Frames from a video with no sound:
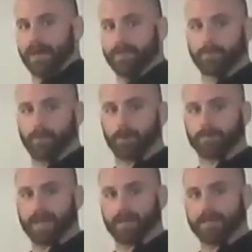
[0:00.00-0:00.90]
I've been
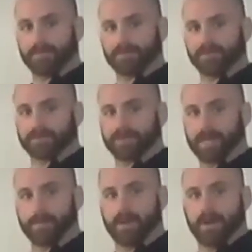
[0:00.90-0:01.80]
palm down every single
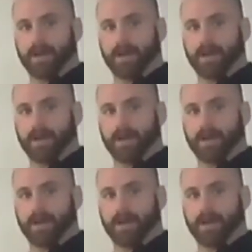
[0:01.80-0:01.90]
time.